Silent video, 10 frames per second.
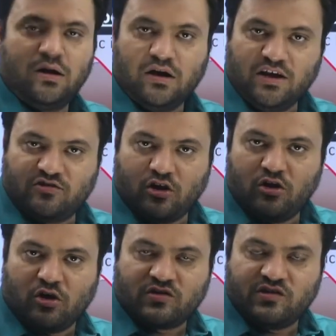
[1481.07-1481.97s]
dissolved
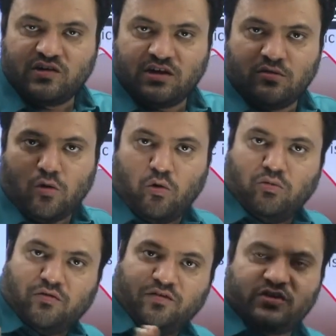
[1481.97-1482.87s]
oxygen
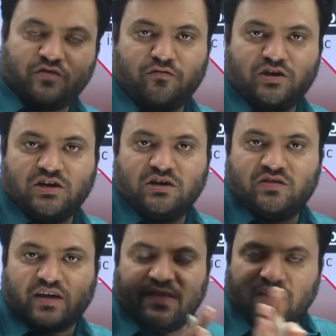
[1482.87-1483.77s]
over which fishes
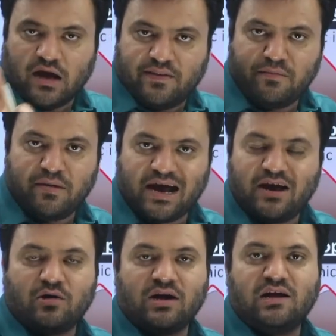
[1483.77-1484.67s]
and the other marine
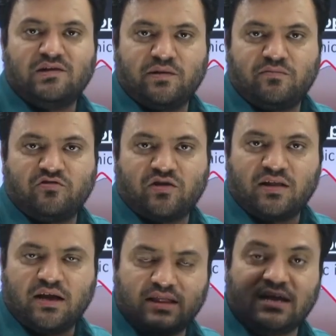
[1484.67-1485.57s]
organisms which are
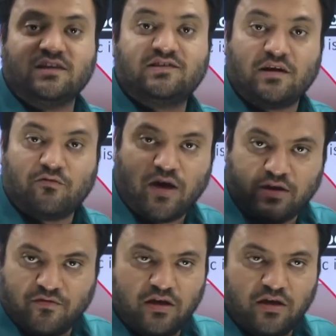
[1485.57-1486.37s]
there, they can survive.